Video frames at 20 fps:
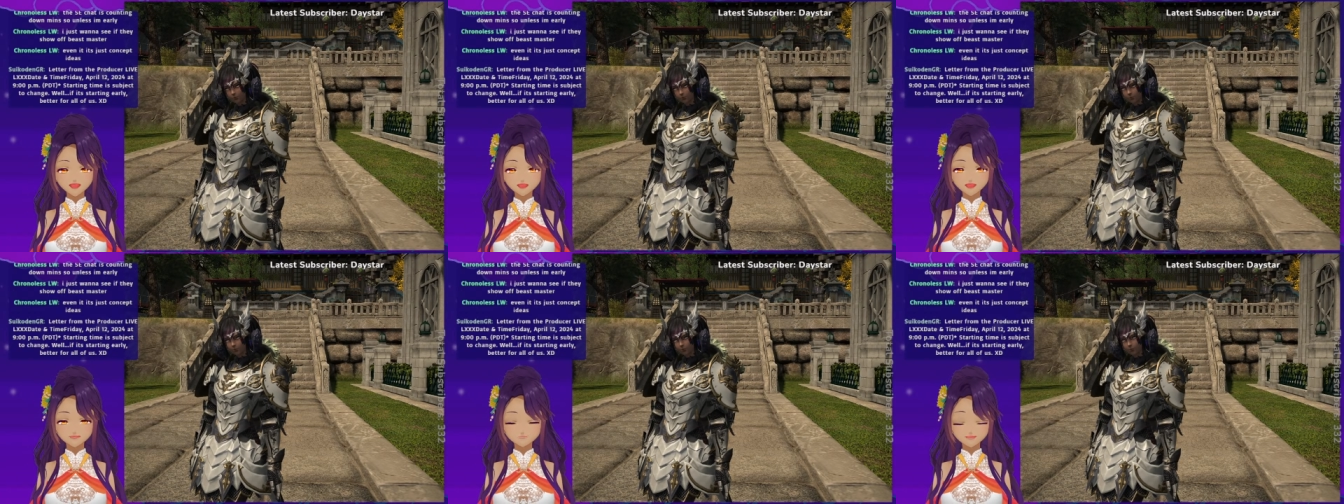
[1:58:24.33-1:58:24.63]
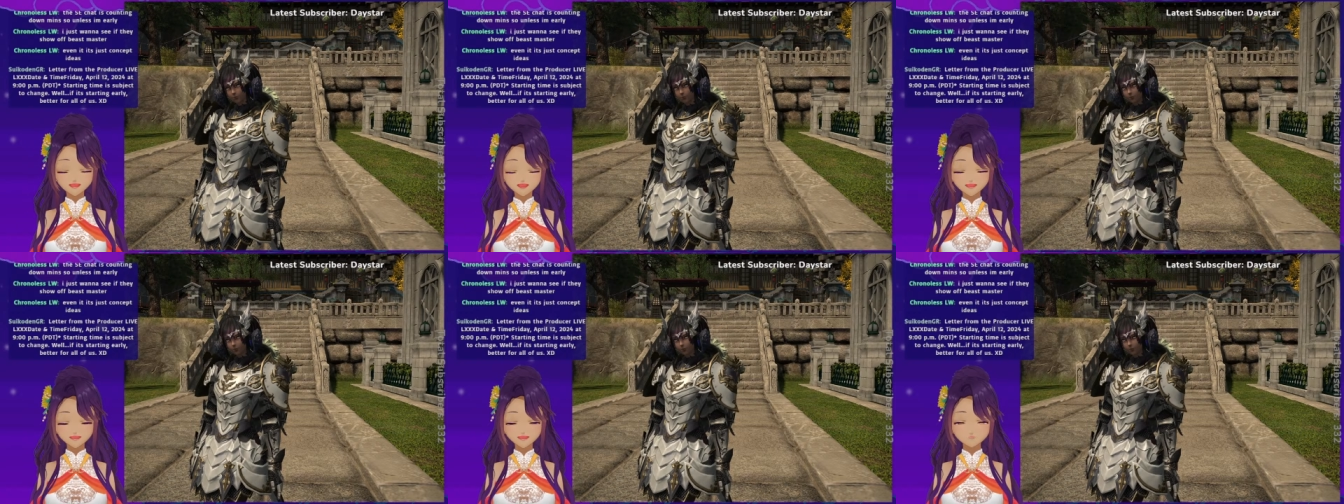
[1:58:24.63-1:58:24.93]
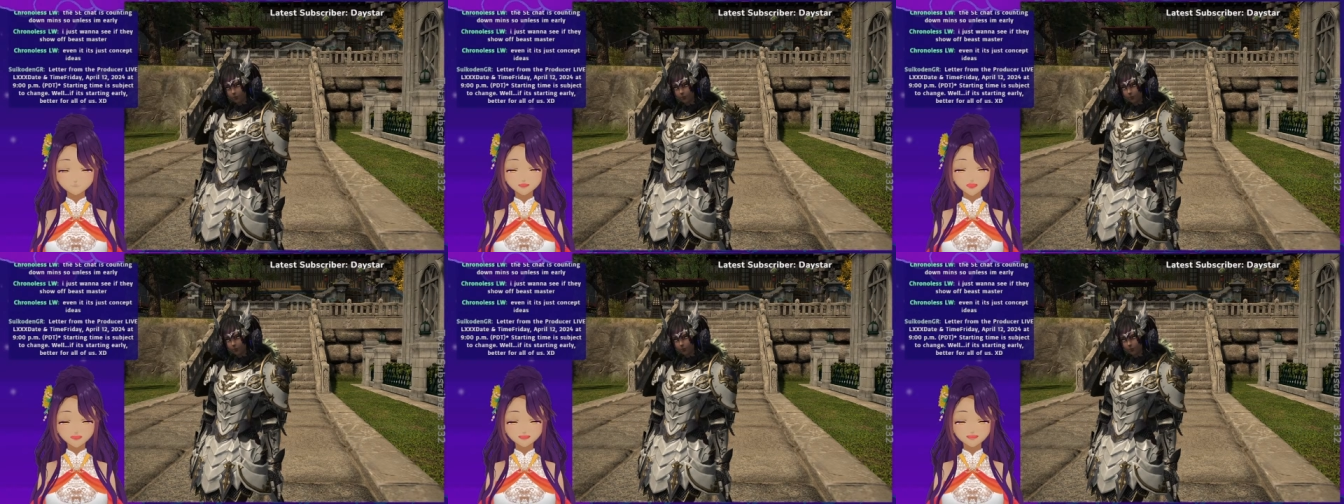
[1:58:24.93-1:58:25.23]
I'm just like
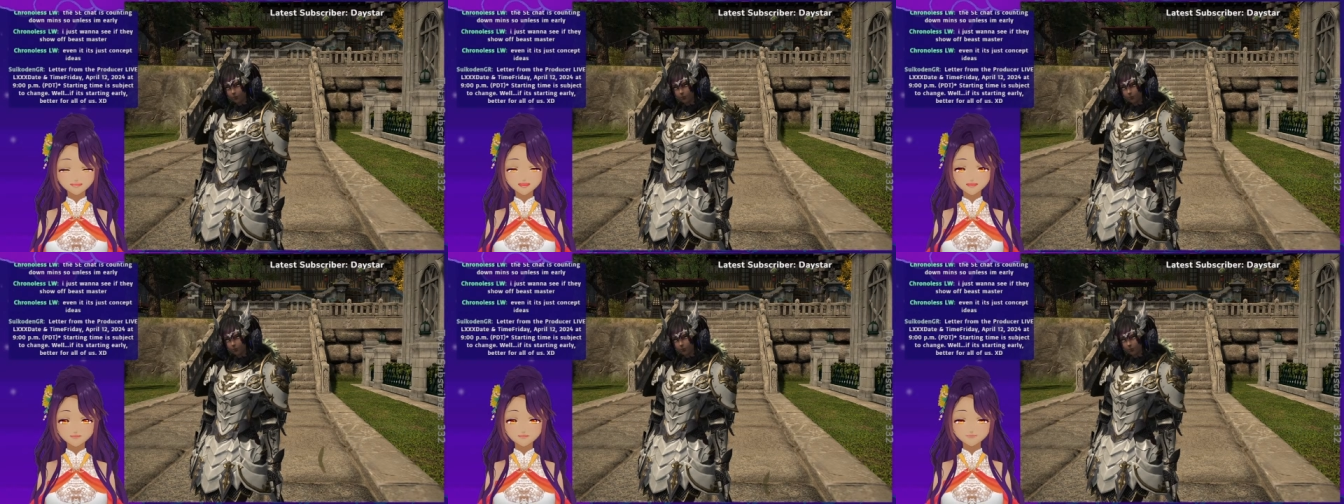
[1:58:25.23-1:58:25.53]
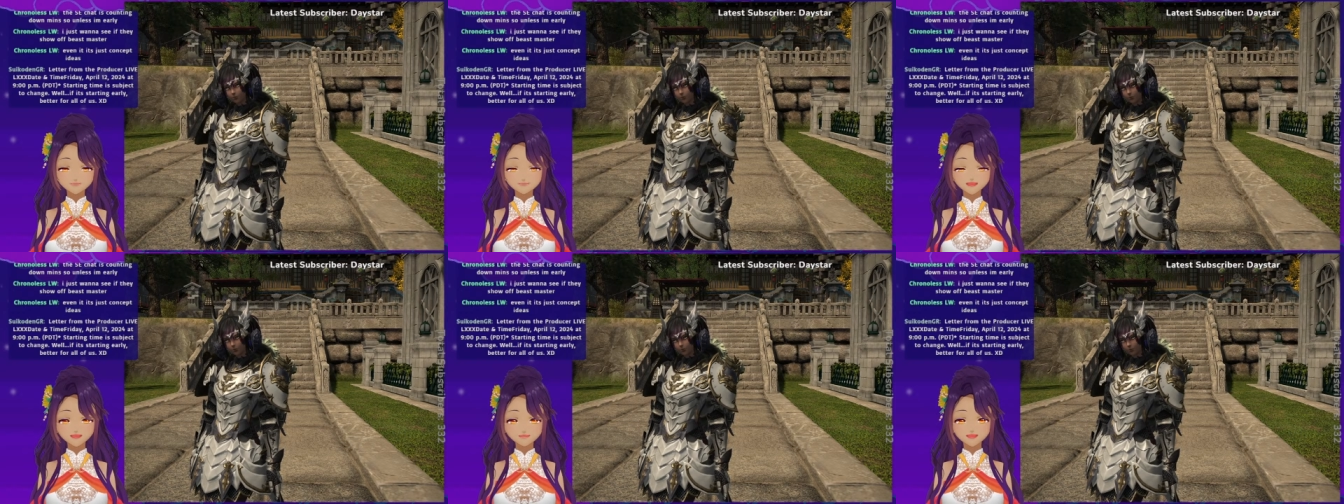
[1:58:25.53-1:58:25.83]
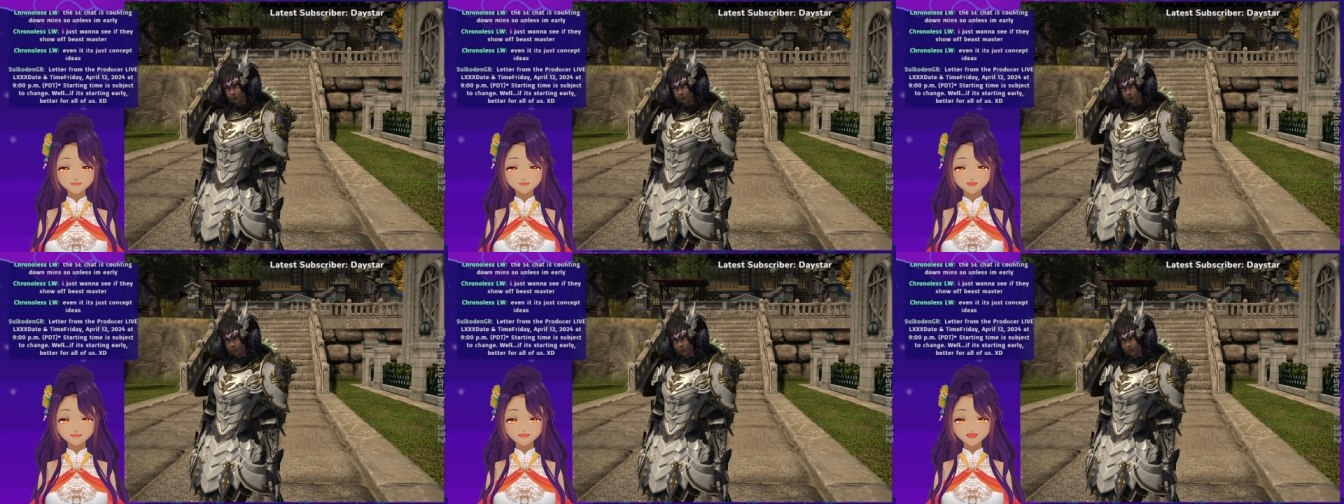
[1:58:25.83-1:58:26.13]
feeling, I've been down
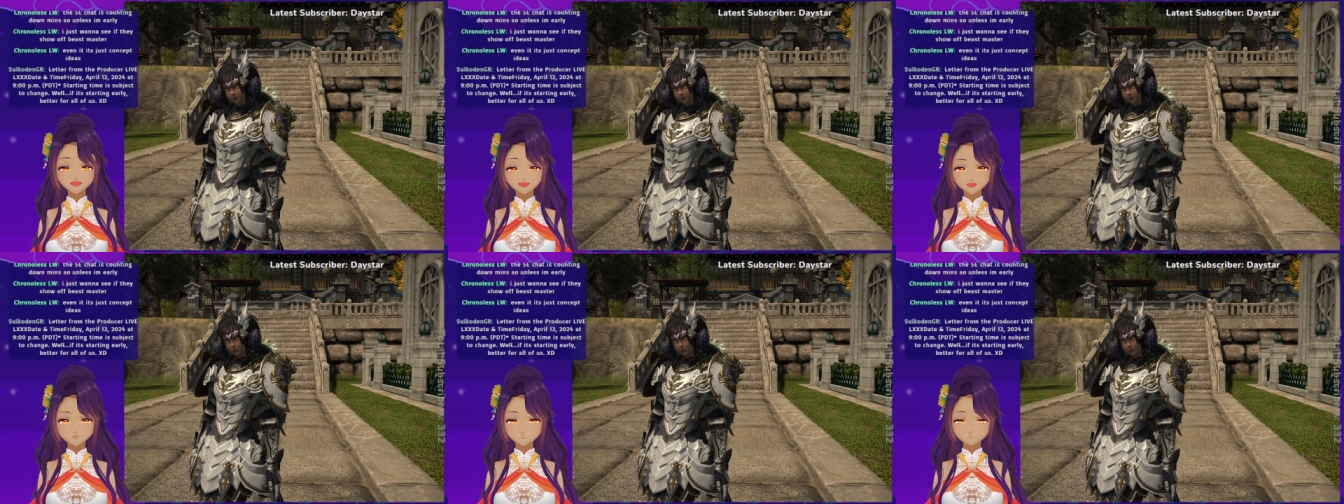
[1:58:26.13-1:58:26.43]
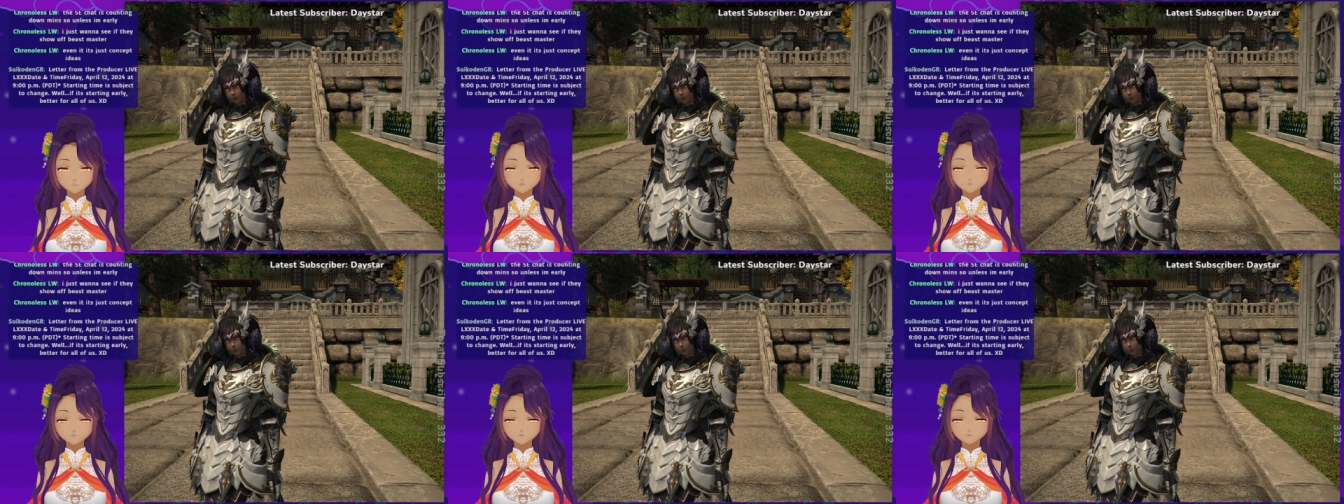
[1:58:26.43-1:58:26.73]
in the dumps